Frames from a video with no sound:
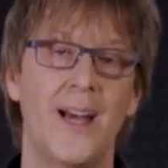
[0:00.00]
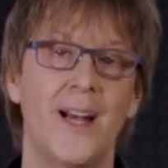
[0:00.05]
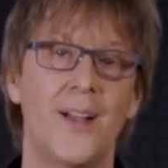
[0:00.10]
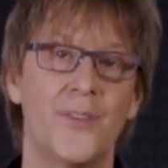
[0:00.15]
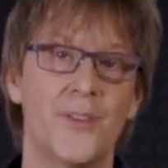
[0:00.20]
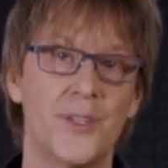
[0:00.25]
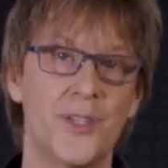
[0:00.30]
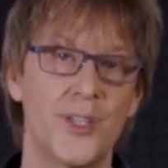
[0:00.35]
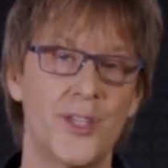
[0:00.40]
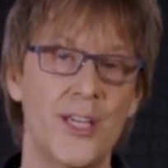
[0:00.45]

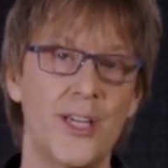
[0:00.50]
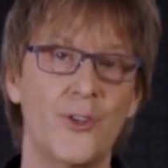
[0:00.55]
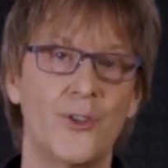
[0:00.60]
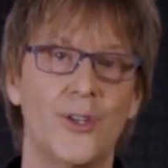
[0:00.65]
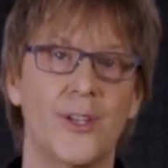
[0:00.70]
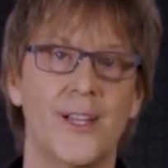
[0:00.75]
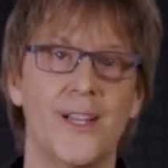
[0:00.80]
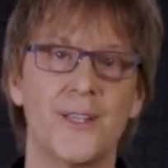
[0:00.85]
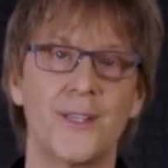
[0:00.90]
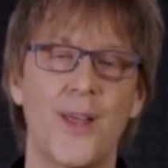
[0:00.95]
The
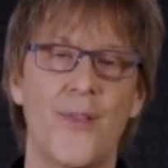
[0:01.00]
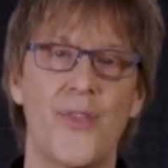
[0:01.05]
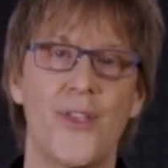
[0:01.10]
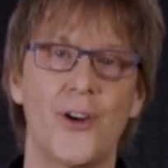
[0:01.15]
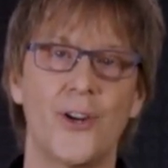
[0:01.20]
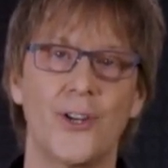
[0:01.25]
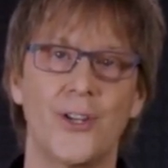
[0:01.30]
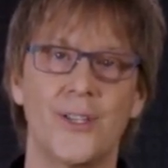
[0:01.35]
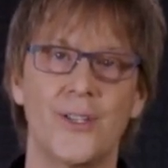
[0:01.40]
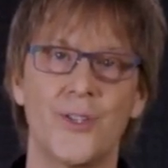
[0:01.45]
secret is that
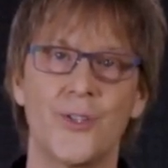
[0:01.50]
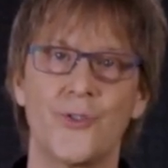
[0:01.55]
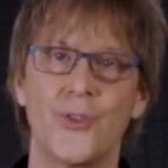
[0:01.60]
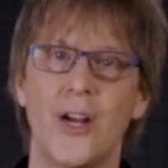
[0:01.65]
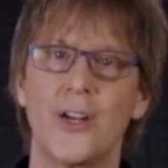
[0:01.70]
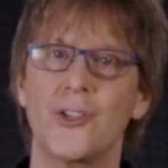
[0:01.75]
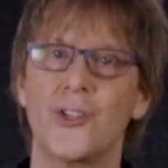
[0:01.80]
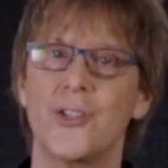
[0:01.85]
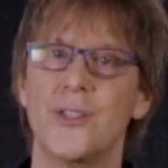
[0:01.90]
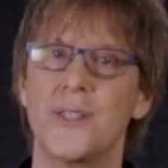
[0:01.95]
there are
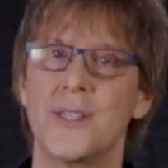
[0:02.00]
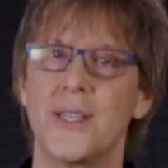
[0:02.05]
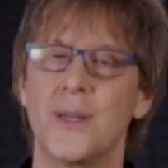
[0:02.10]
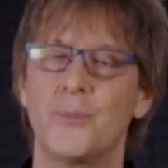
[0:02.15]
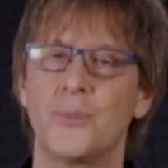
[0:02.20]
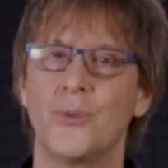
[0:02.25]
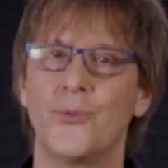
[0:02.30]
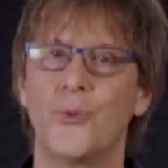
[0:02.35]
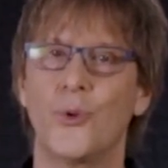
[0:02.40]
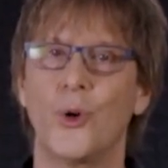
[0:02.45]
instructions that
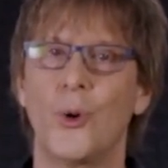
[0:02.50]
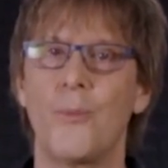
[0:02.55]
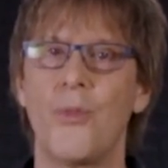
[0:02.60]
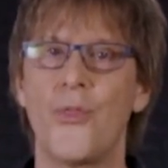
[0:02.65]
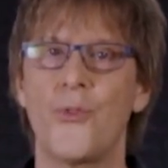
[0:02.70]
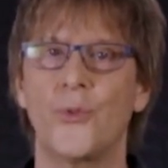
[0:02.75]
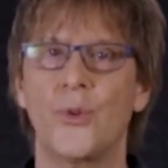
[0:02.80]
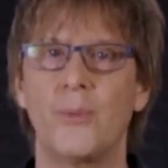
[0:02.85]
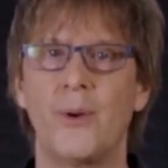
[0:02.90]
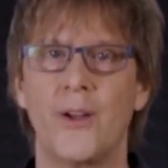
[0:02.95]
perform
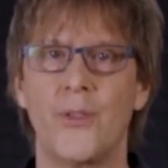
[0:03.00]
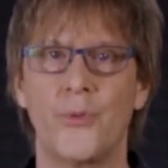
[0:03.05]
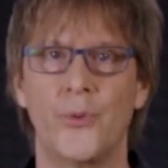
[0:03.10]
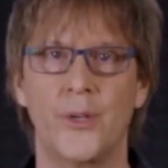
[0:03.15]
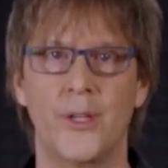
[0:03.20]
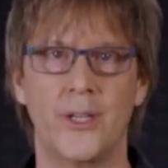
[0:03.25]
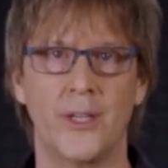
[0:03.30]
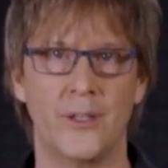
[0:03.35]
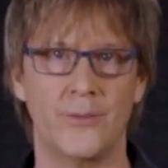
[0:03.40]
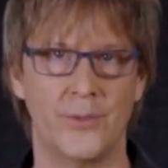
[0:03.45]

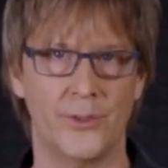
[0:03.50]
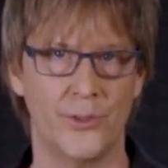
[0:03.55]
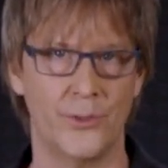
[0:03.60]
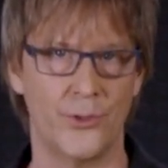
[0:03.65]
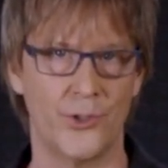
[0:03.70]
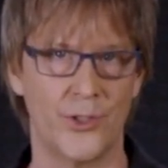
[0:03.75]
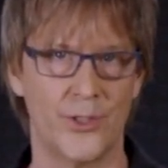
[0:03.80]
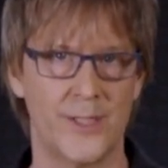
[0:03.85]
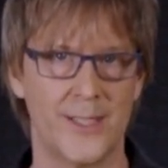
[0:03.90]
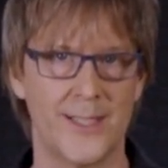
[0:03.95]
3x3
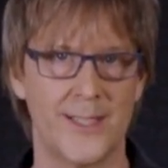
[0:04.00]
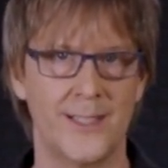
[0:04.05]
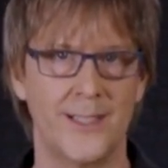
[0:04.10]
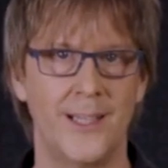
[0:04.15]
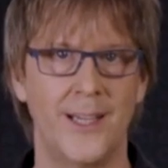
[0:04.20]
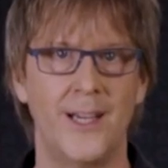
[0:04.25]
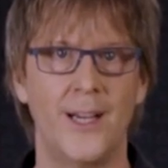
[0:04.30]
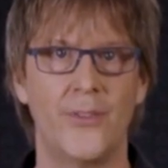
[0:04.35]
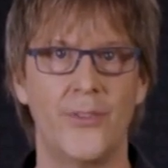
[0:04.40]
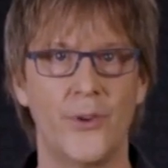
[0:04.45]
convolutions.
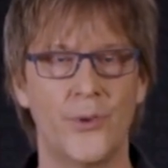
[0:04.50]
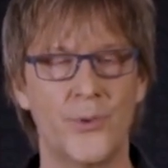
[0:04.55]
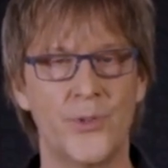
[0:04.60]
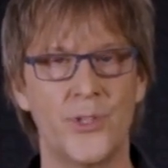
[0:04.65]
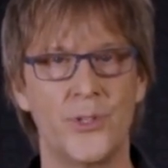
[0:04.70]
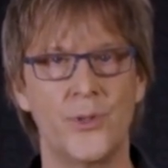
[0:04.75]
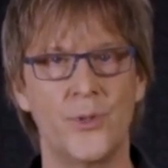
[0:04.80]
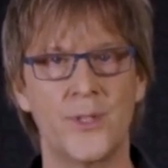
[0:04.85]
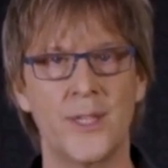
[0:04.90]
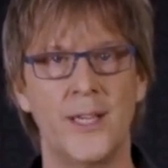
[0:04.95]
Those
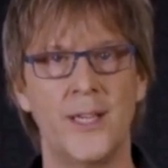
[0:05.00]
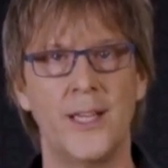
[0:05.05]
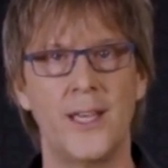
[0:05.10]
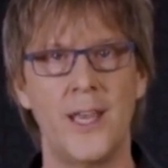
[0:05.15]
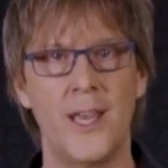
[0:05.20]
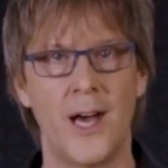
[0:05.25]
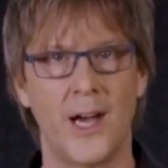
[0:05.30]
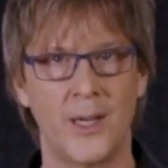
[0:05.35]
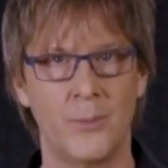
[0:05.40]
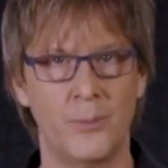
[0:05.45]
use
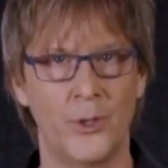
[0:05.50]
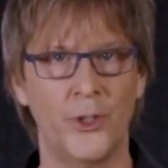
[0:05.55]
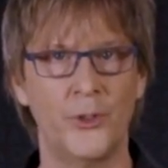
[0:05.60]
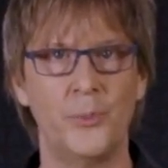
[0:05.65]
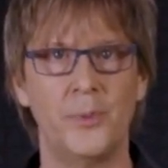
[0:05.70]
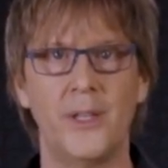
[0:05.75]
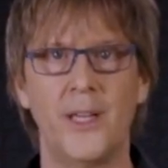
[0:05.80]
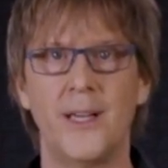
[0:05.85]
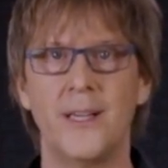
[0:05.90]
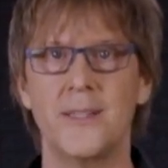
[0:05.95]
9
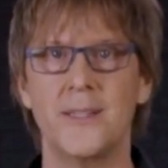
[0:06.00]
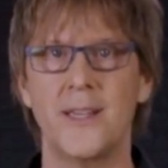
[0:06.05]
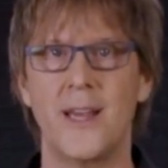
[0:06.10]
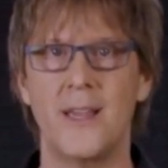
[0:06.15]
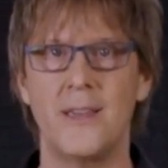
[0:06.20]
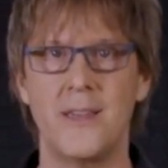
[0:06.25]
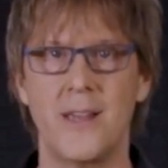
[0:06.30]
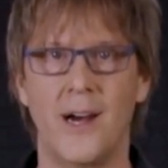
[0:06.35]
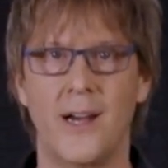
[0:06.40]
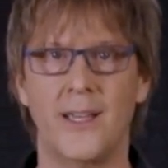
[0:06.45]
multiplies
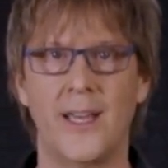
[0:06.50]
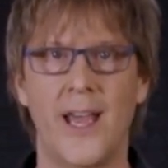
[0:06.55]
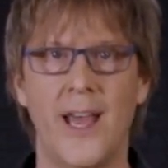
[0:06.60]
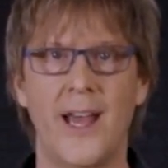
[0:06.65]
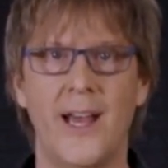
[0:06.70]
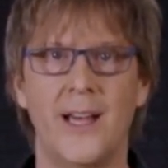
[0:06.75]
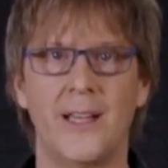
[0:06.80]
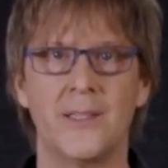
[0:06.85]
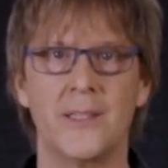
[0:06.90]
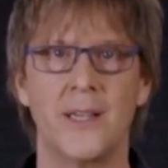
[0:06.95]
and 9
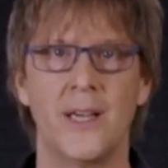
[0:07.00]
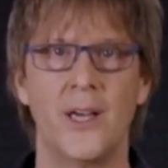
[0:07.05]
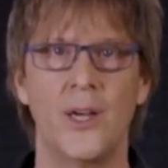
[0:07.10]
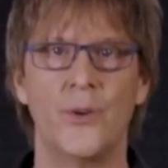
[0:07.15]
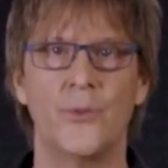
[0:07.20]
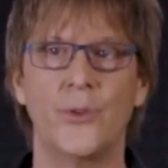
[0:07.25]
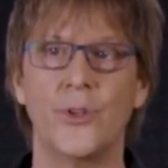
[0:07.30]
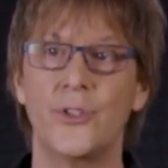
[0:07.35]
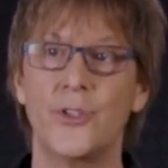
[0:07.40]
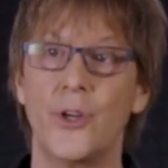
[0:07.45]
adds
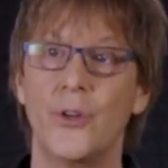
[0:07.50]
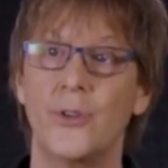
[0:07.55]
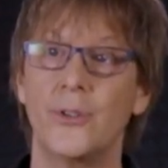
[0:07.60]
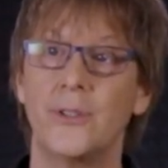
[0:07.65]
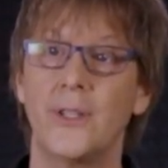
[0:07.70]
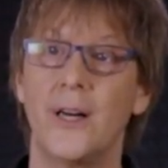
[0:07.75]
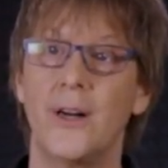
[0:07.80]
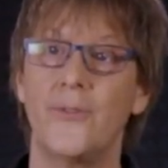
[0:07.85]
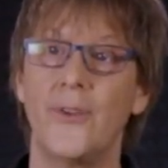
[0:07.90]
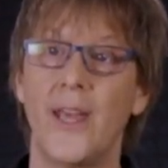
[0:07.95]
for a
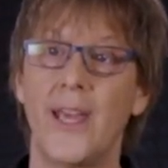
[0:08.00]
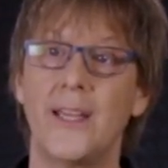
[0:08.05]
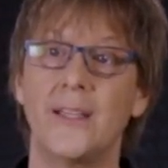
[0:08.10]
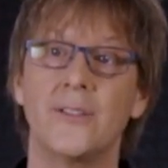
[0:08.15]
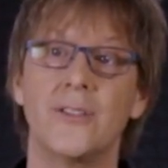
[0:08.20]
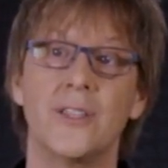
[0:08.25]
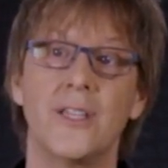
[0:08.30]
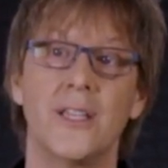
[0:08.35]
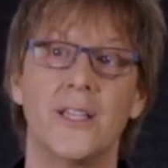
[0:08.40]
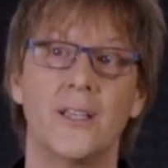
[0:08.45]
total of
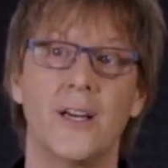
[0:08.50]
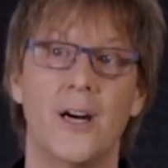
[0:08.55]
18